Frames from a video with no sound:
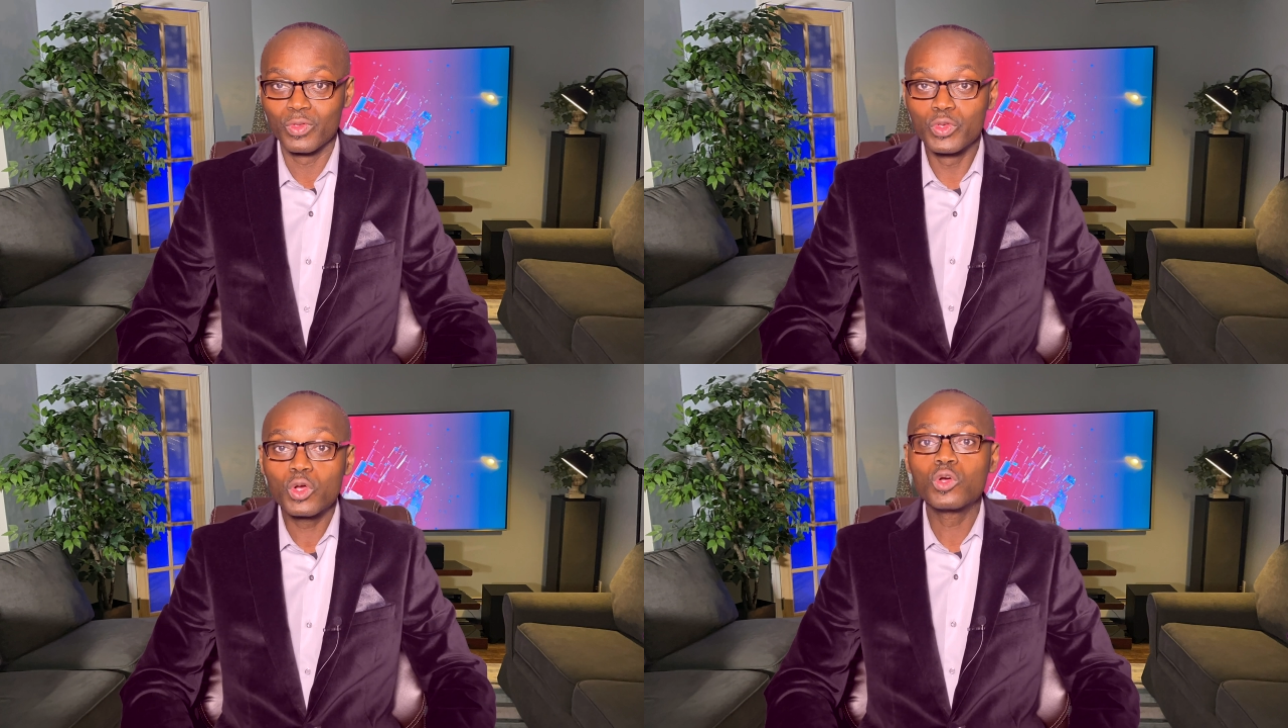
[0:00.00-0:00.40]

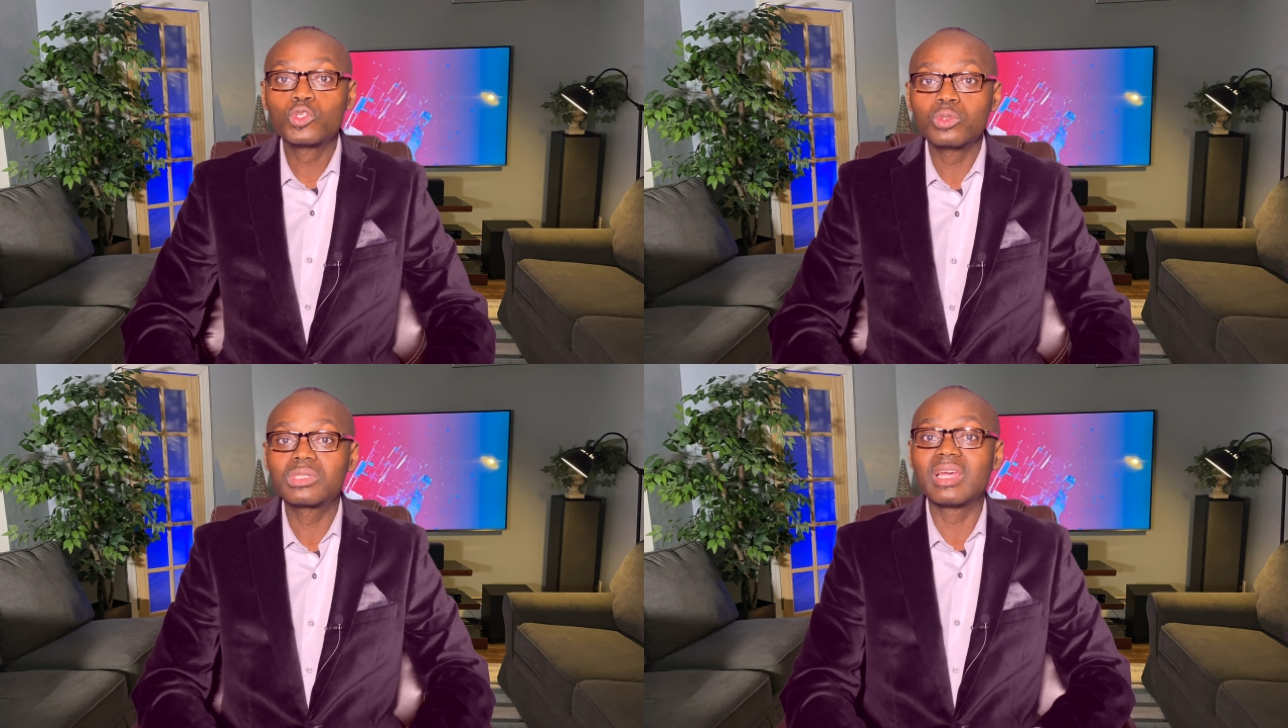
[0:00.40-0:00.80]
you could
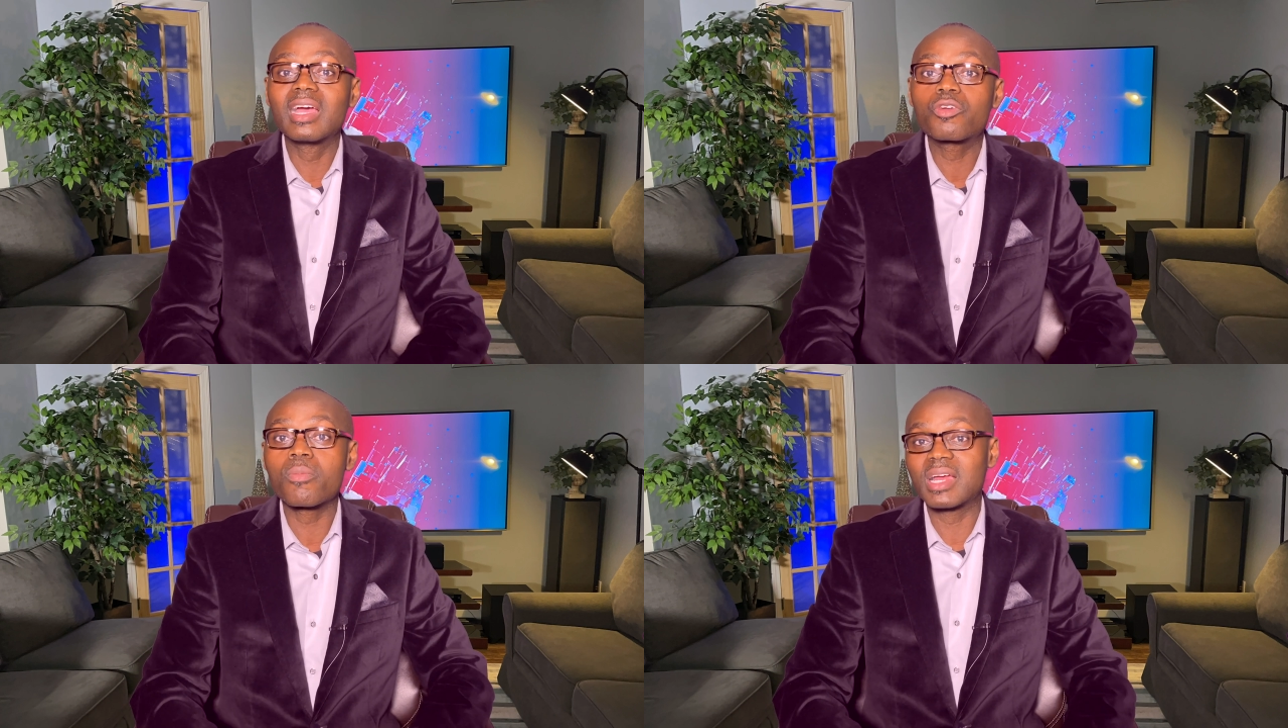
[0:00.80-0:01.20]
do
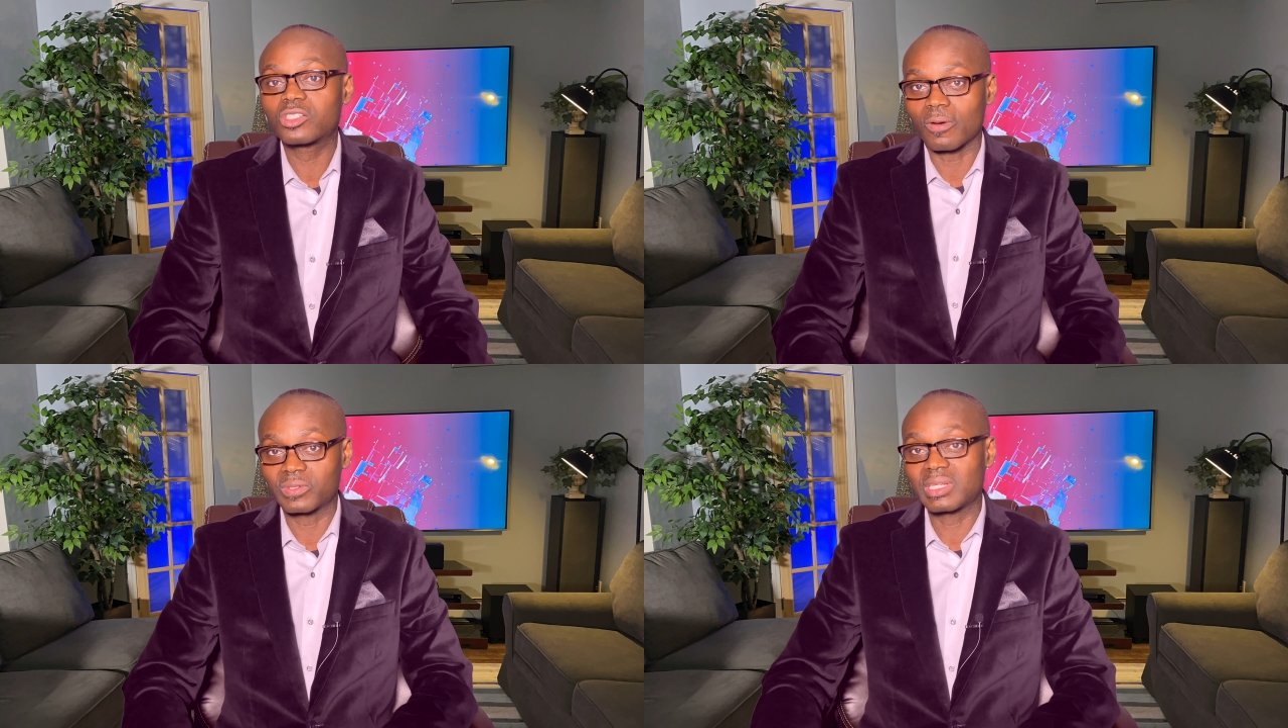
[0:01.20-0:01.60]
increments
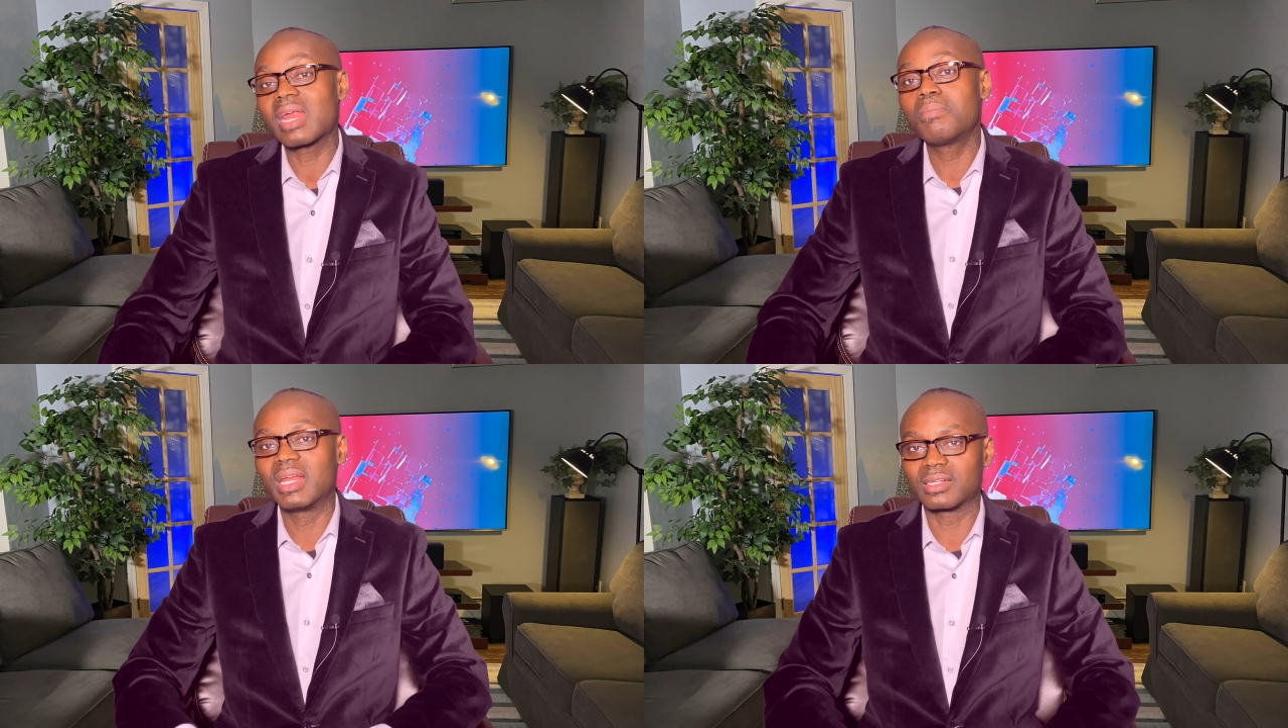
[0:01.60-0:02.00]
of
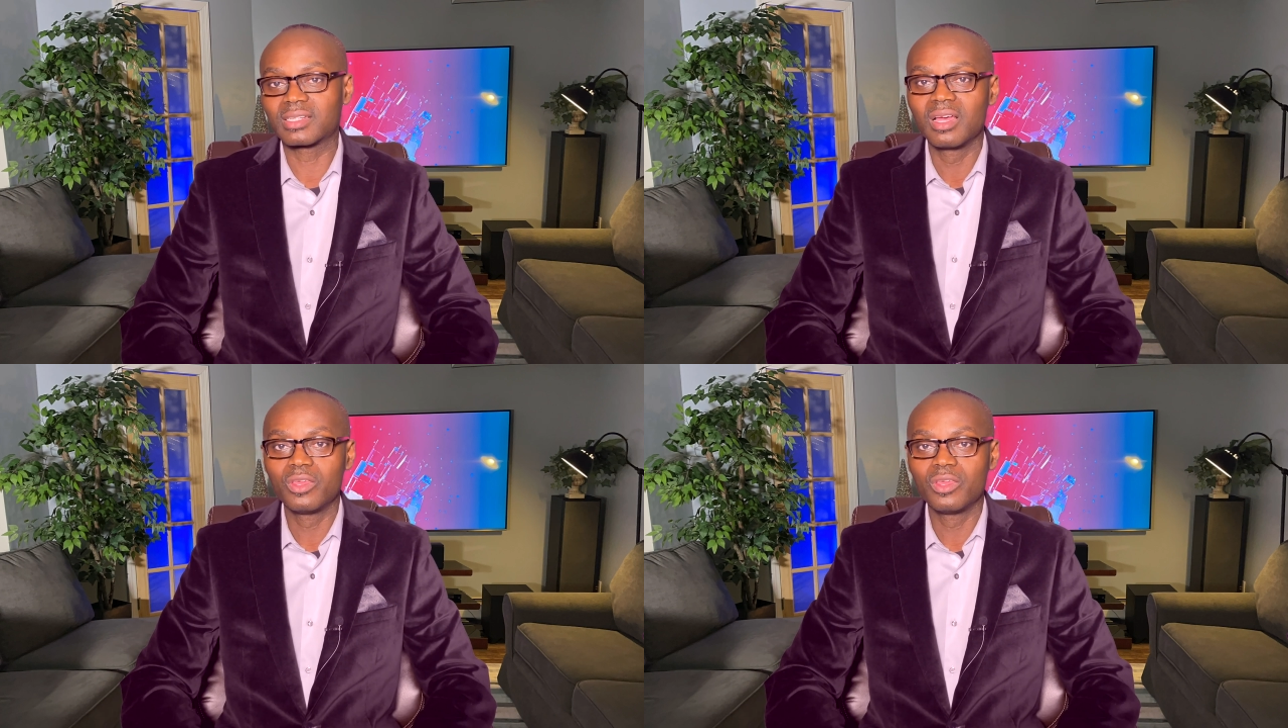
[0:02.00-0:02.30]
10 minutes.